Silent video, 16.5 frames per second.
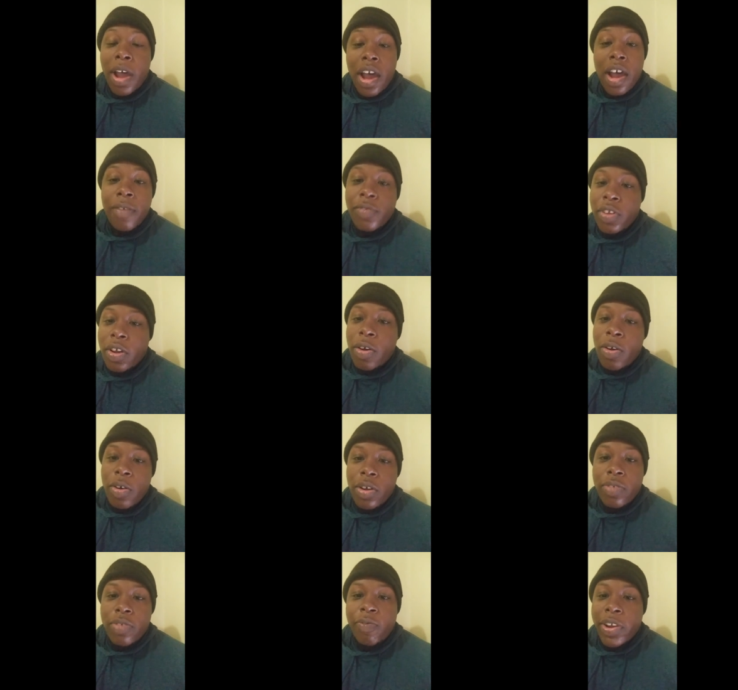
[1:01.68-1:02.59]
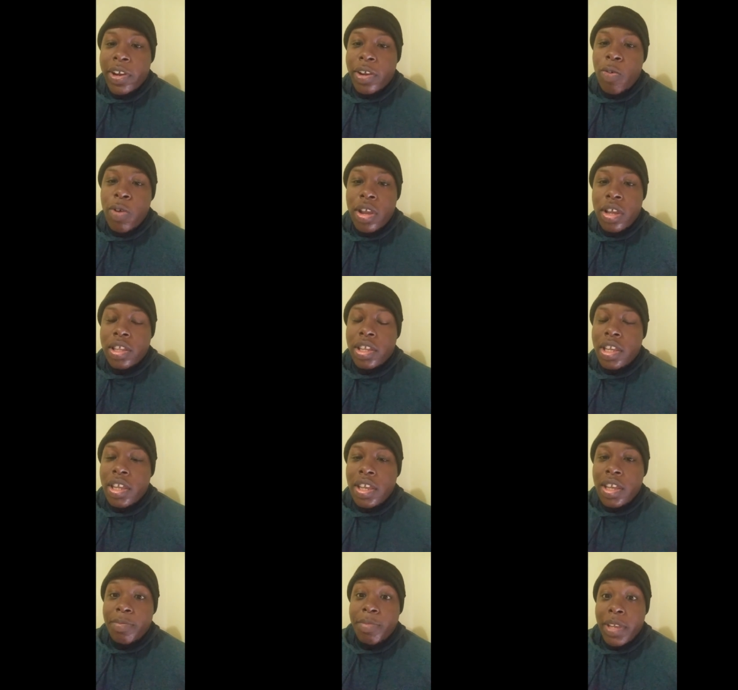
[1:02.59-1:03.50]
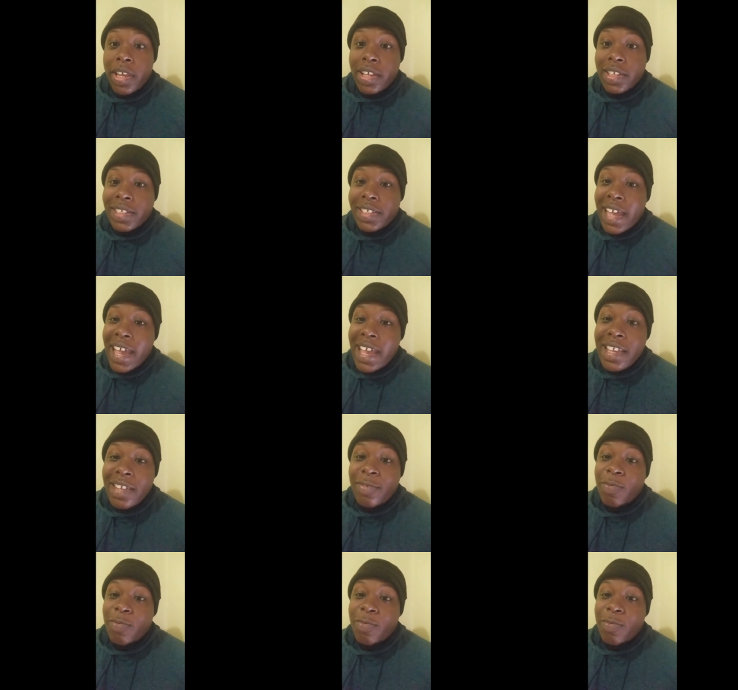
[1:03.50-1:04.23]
off to on very quickly, because that is